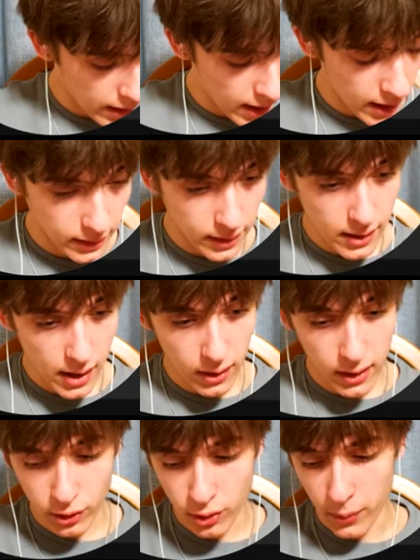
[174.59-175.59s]
And here I
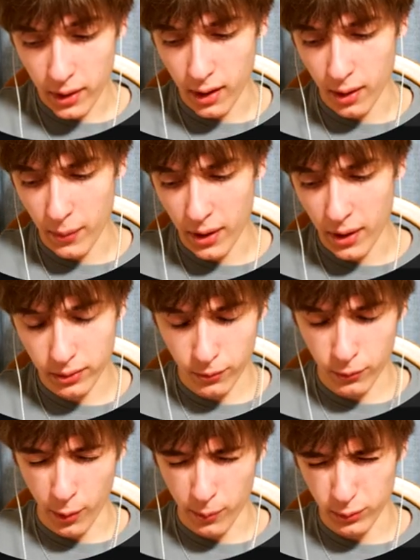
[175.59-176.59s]
like to make an amount
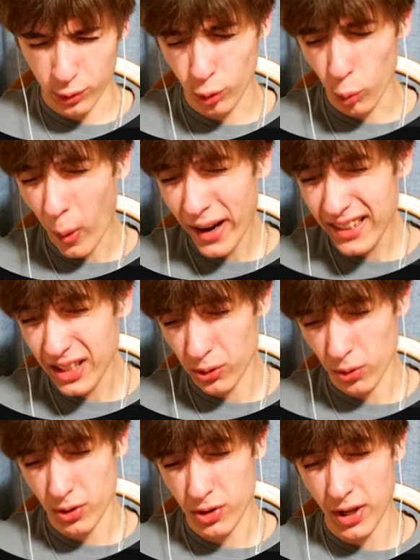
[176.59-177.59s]
from twenty
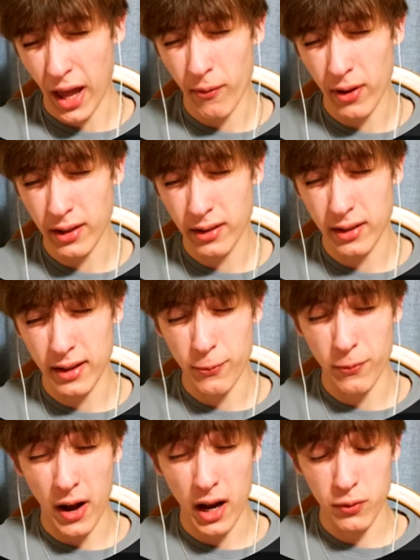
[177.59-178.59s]
to
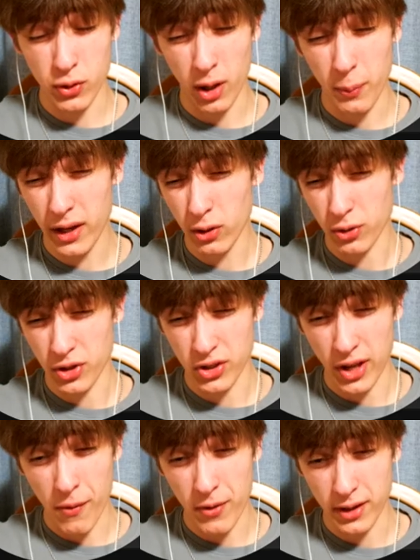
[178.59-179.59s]
seventy-five, so I'll make it to
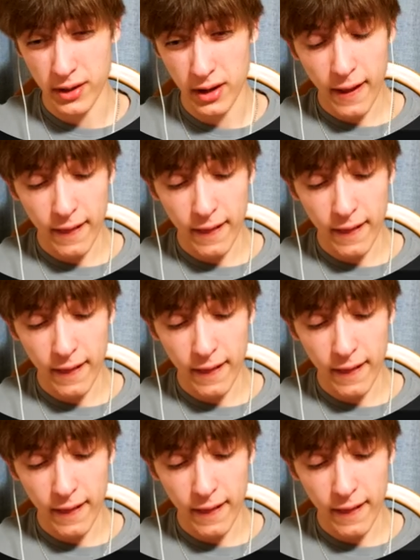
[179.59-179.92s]
seventy.